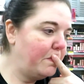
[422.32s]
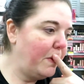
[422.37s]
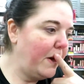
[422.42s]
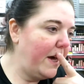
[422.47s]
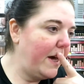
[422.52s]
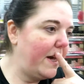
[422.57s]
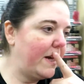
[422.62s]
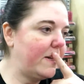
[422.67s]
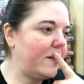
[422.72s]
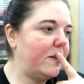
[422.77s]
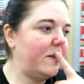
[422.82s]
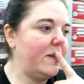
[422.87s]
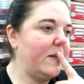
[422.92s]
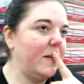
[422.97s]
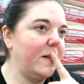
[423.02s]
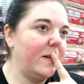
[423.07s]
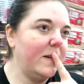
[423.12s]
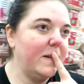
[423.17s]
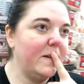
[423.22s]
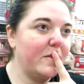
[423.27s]
But
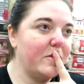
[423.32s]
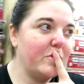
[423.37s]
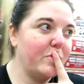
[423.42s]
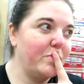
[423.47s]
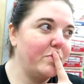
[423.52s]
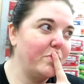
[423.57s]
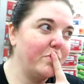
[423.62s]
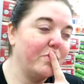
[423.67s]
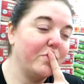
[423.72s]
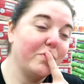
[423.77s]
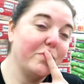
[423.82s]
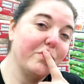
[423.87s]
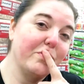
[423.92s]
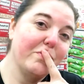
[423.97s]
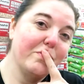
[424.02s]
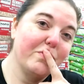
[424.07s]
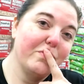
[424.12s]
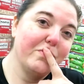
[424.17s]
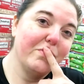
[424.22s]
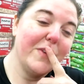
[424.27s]

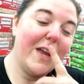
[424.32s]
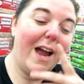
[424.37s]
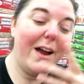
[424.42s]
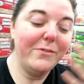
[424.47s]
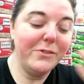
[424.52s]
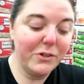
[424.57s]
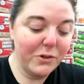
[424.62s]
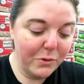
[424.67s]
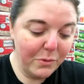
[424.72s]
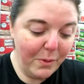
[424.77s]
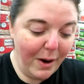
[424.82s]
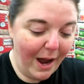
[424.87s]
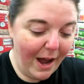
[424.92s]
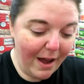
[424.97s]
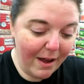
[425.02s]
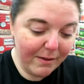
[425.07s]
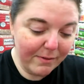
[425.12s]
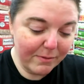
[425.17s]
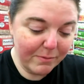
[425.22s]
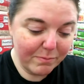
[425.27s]
after a
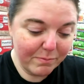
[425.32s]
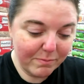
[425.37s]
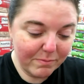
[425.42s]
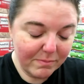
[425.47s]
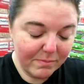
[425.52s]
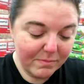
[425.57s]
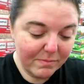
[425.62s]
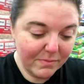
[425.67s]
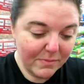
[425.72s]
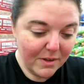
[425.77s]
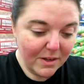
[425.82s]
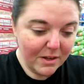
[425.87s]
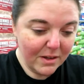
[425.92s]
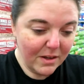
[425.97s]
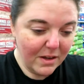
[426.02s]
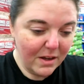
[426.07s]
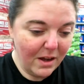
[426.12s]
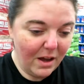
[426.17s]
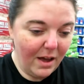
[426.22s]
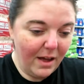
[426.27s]
while,
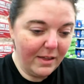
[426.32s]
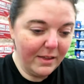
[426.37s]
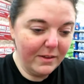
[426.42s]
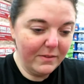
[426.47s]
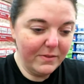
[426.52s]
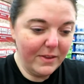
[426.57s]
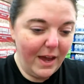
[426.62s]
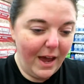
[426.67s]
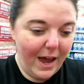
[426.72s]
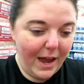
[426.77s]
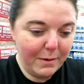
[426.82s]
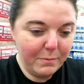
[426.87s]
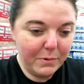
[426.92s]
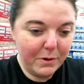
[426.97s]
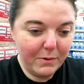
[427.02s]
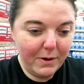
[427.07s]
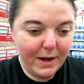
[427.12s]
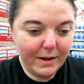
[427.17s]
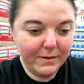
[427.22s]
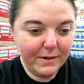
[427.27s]
all of the hype
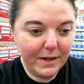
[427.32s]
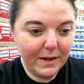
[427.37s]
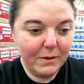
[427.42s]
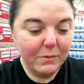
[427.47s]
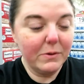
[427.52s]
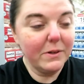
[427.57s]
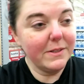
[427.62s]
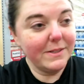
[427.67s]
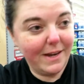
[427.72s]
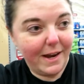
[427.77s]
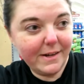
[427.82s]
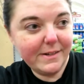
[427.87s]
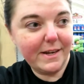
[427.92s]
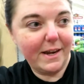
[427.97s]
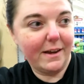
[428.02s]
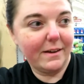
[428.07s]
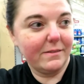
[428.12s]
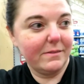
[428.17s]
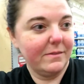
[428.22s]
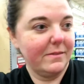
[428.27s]
around it will die
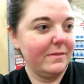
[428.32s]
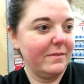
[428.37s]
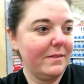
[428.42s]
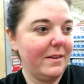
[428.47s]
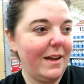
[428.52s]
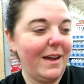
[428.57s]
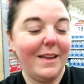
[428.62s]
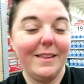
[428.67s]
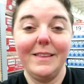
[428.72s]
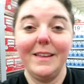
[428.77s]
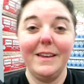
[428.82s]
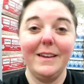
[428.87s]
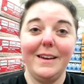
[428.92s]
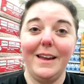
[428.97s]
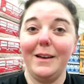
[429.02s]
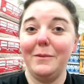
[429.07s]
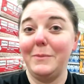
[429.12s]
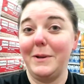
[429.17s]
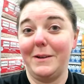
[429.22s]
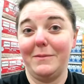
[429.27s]
down and then
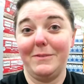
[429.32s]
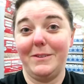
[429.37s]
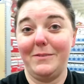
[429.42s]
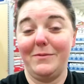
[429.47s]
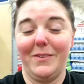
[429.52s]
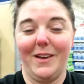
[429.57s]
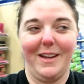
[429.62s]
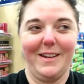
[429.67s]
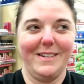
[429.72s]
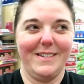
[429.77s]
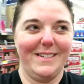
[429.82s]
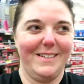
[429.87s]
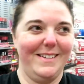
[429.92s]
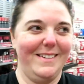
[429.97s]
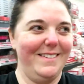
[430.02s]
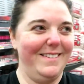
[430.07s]
I'll be able to find it.